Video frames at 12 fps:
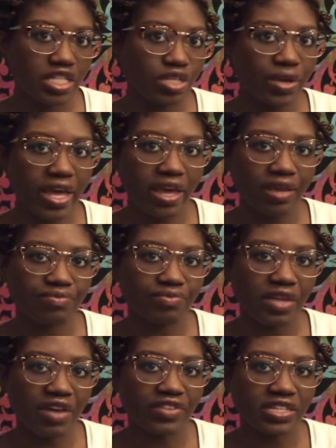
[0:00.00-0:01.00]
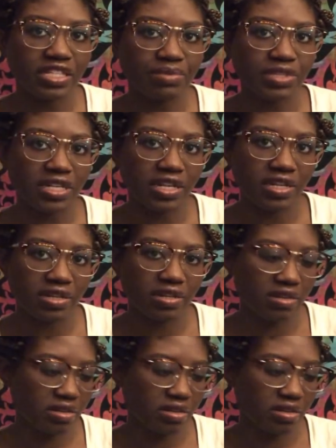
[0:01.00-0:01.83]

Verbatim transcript: it's okay. I've accepted it